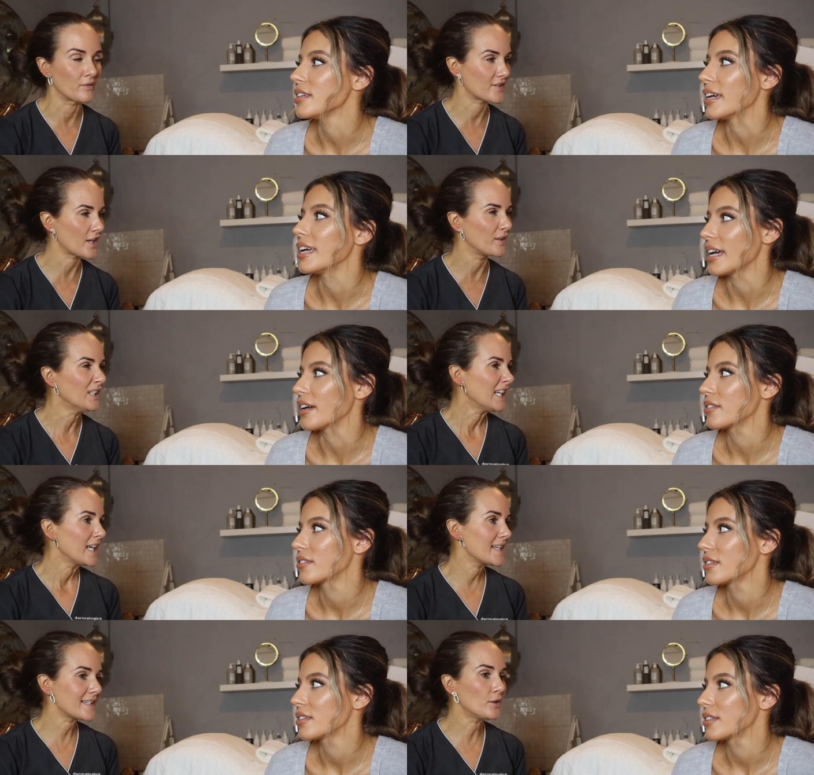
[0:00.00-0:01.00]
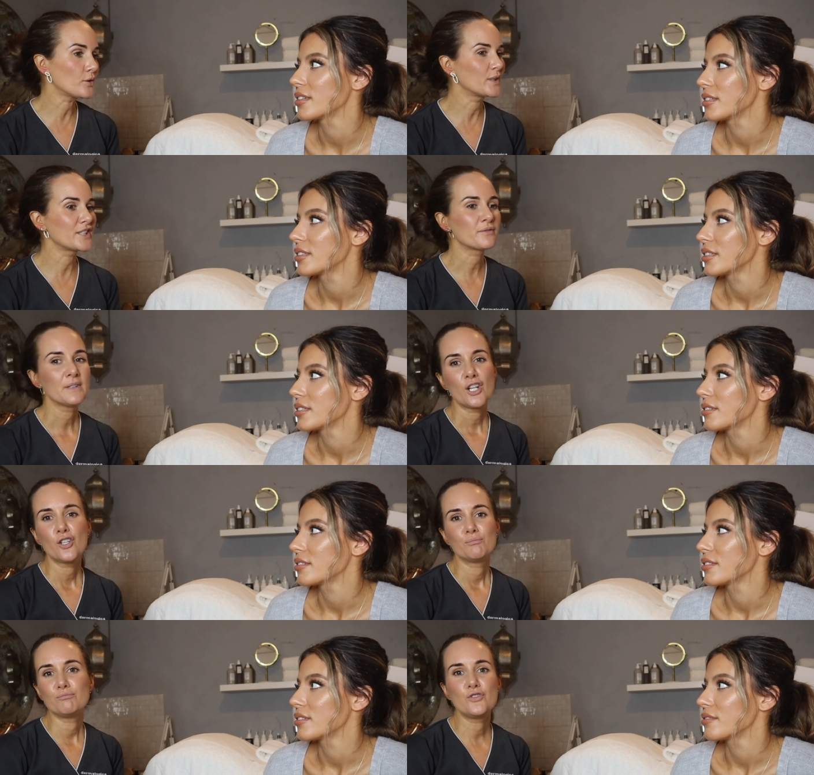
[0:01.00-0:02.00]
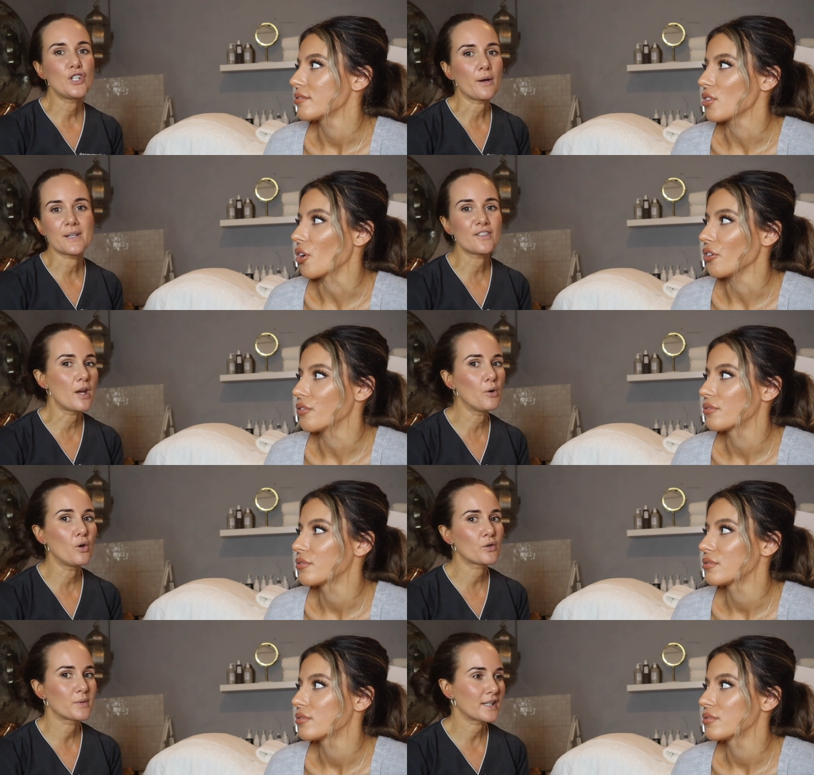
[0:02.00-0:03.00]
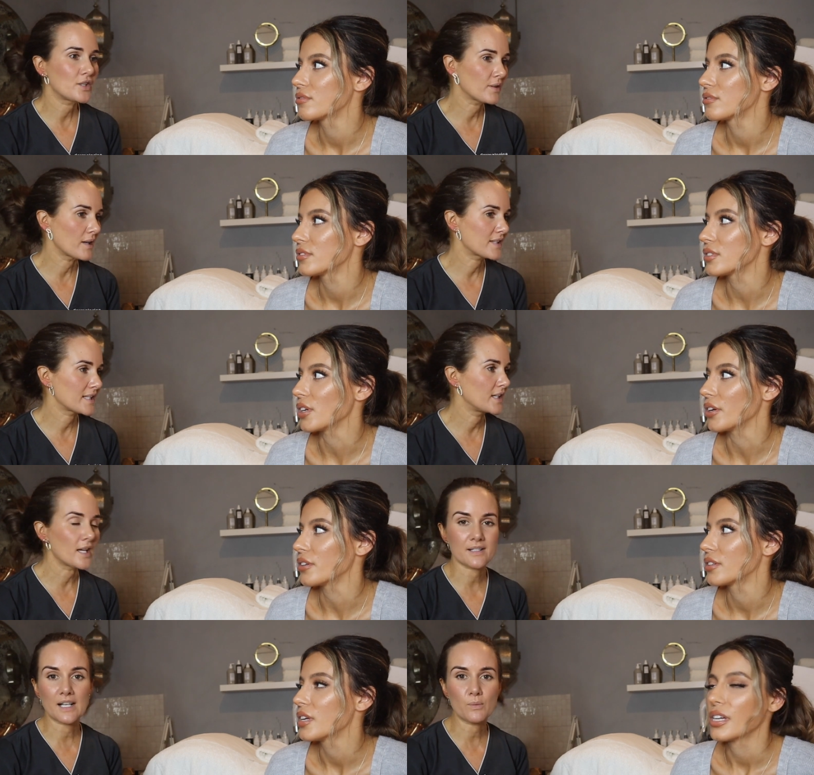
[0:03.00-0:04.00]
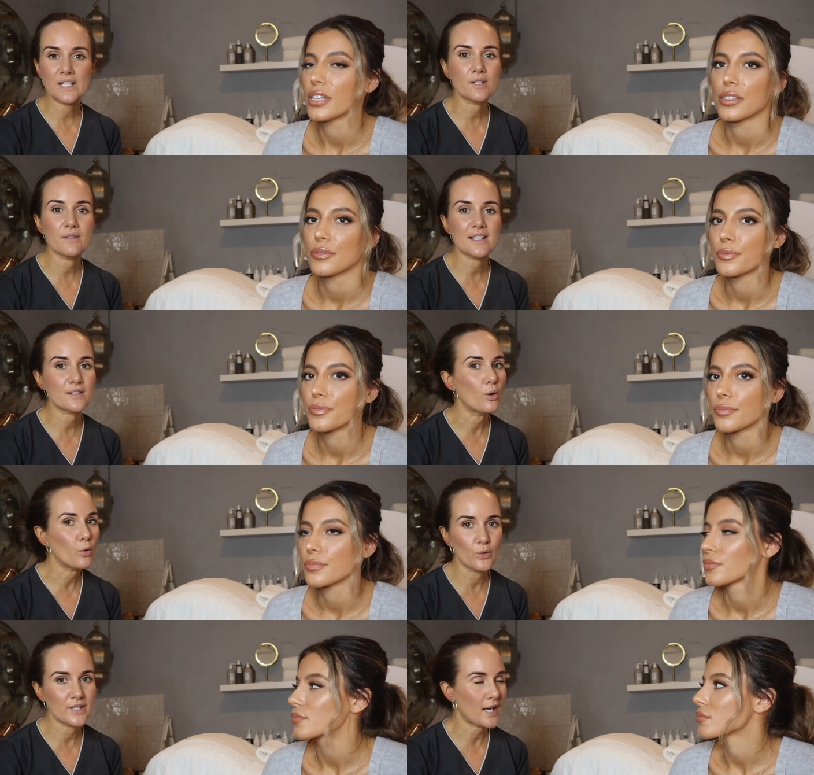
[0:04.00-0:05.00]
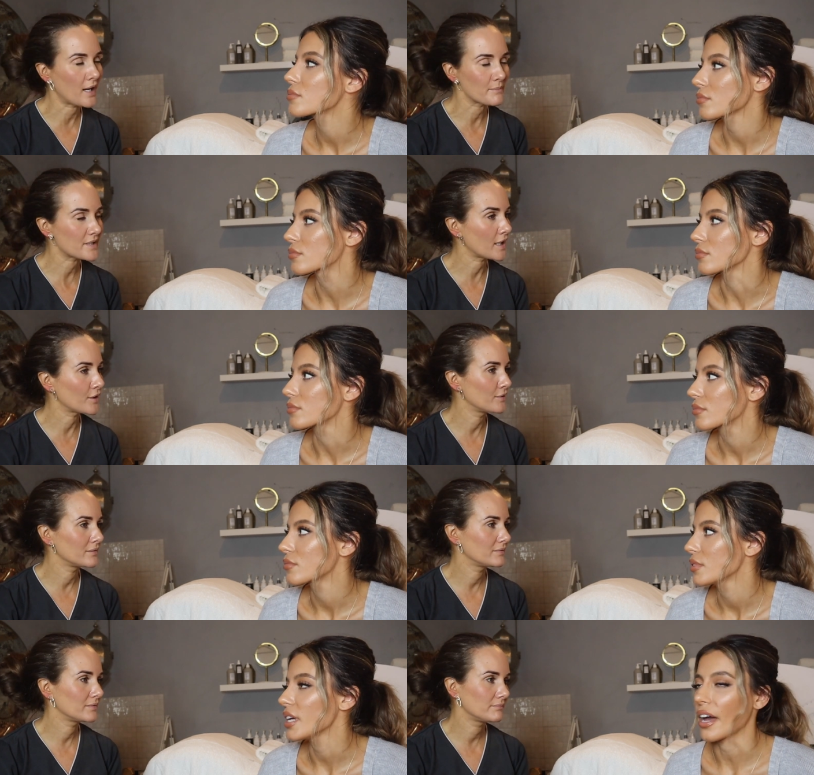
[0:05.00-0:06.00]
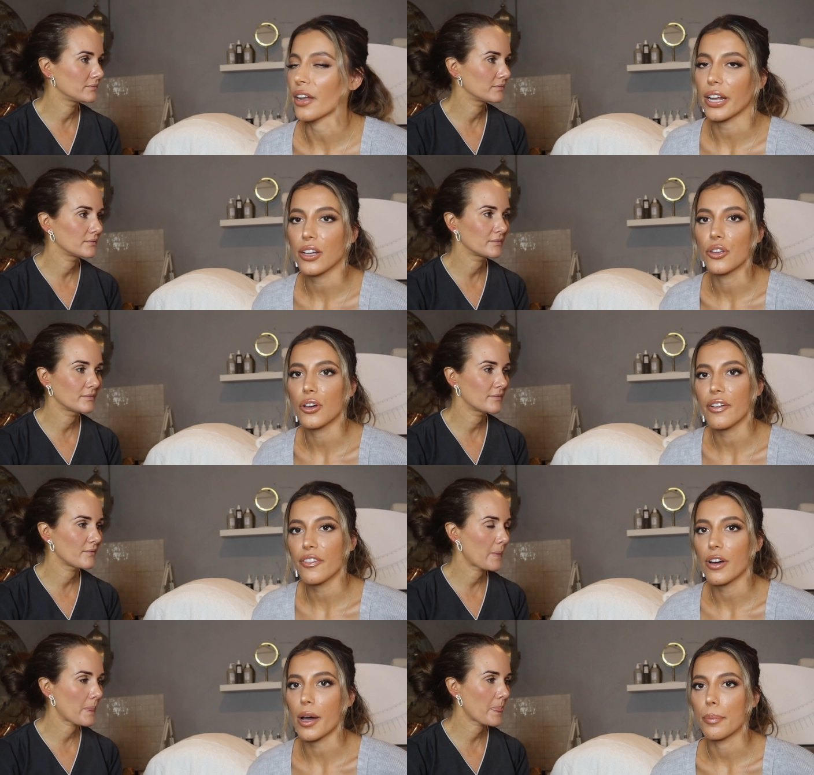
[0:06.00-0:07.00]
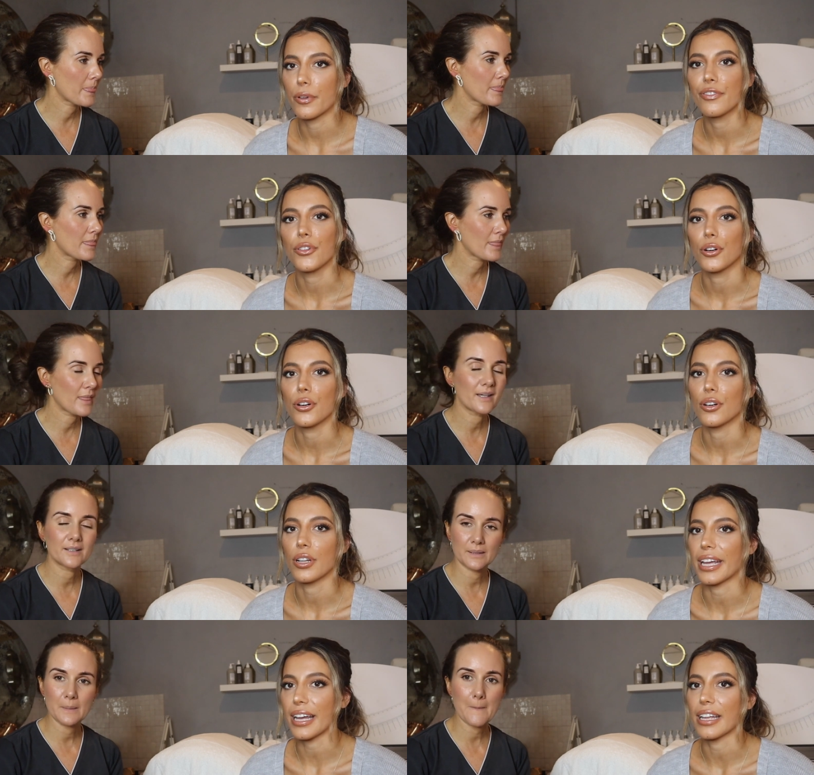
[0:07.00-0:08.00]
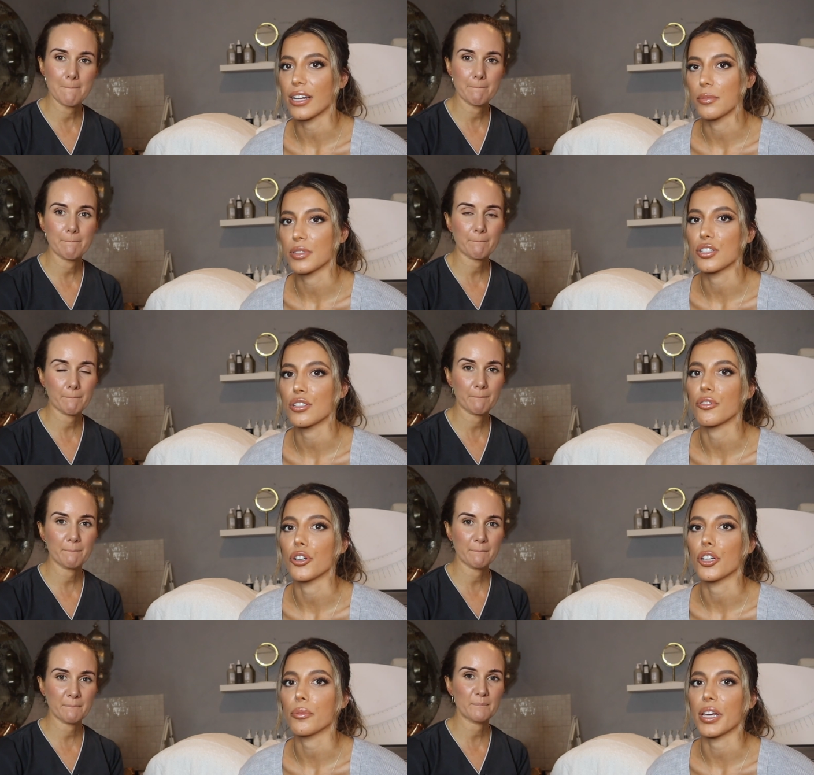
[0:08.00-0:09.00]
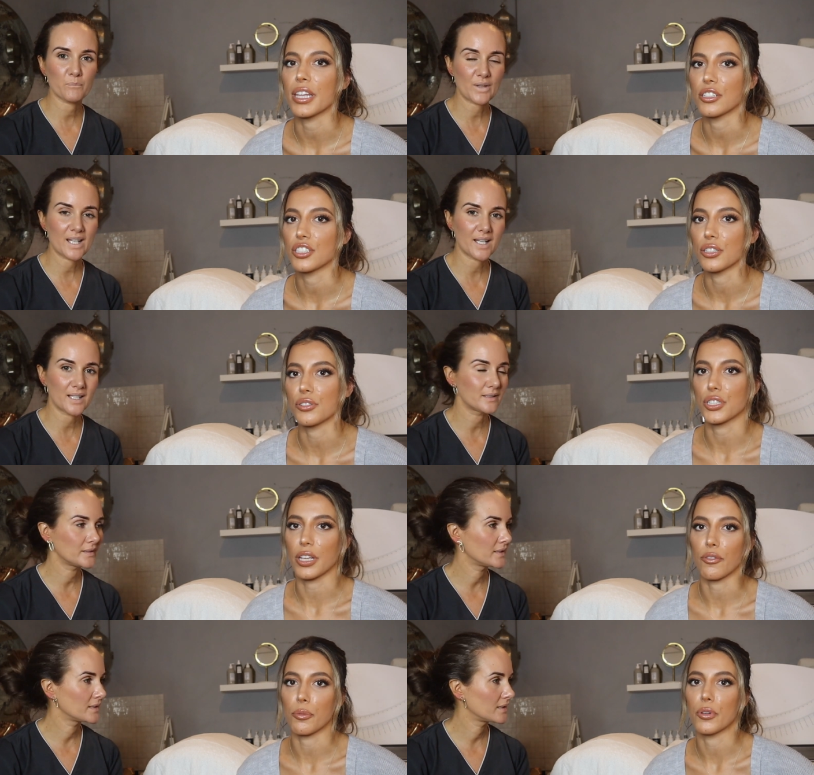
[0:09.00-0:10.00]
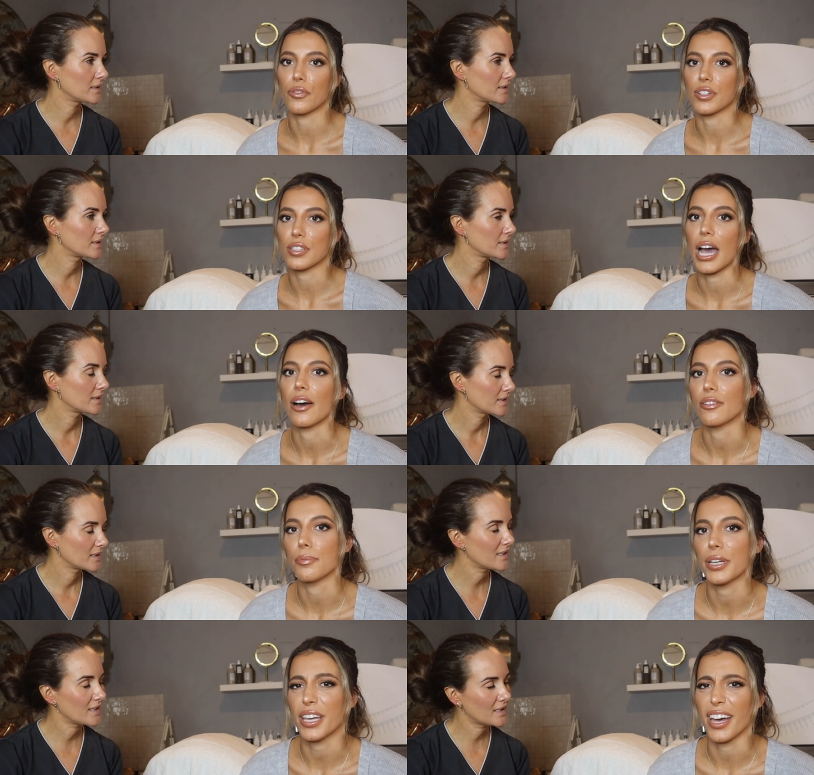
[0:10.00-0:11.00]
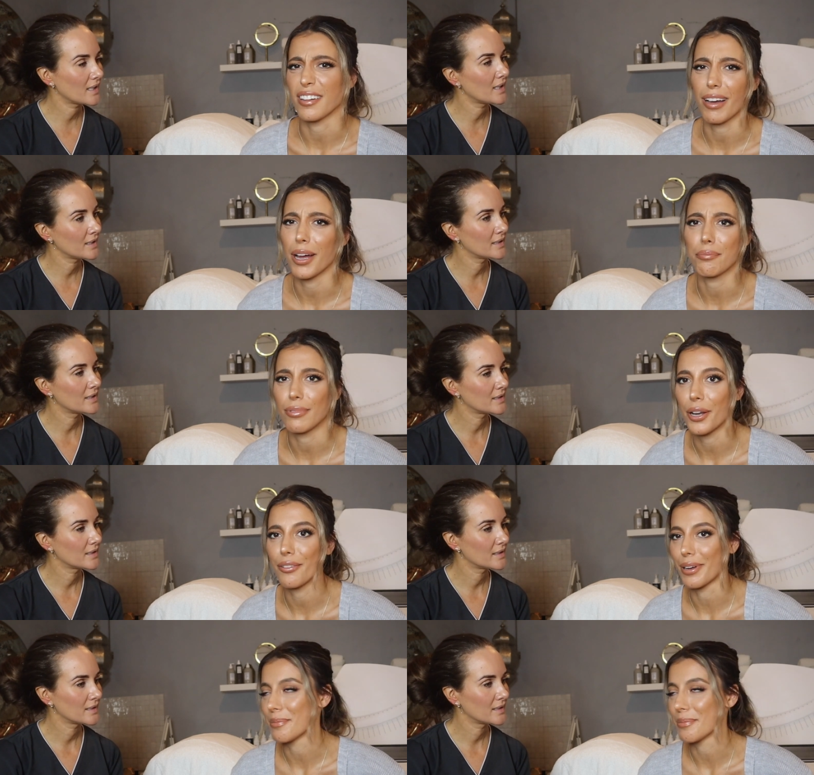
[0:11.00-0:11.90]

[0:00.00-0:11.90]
Speaker 1: on. so is it awkward? No, it's no more awkward than you going to no. see a nurse. Like we do this all the time. Mm. So
Speaker 2: yeah, and like you cover up before like Kelly comes into the room, and then she'll just like remove the towel. But yeah, I I don't